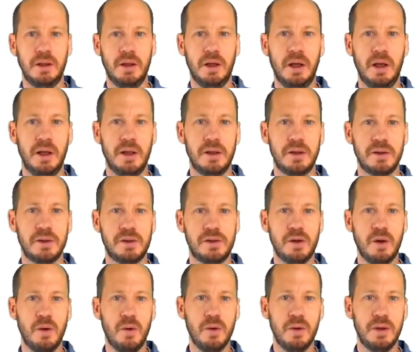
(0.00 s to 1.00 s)
Uh,
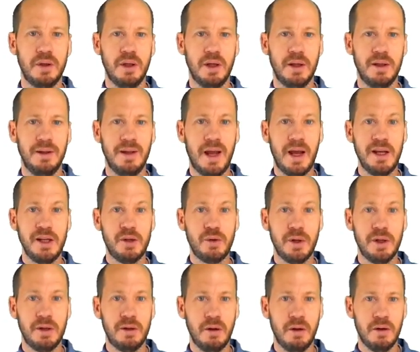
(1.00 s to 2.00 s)
so the
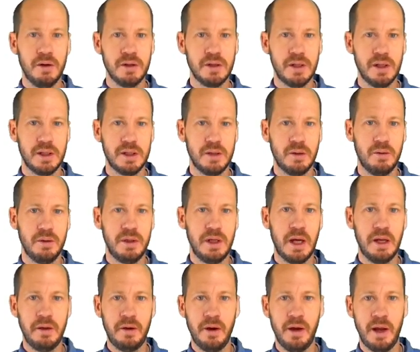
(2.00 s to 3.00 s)
nitrate losses, on the
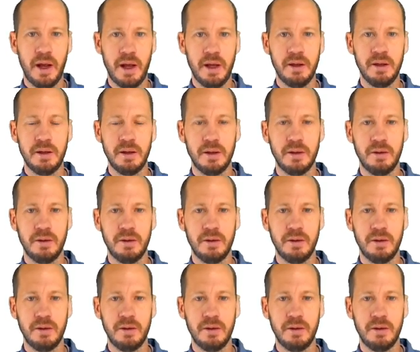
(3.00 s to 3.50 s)
other hand,